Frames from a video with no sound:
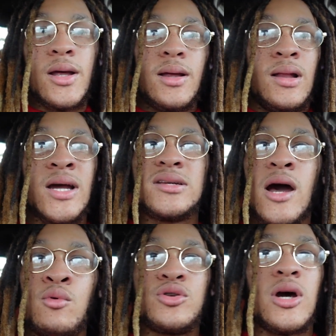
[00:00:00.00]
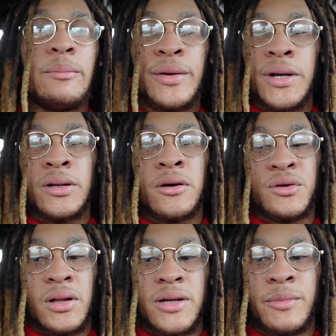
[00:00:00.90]
like I said, I want y'all opinion though,
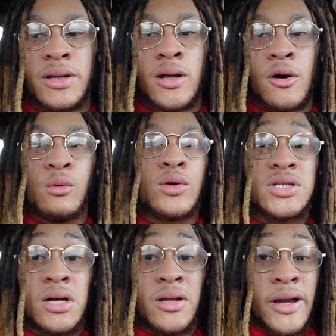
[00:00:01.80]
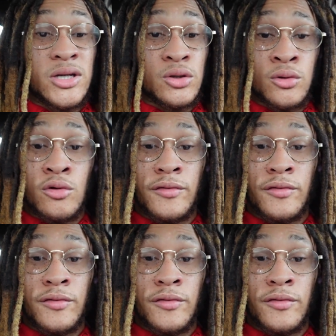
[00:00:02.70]
to let me know what y'all think I should do,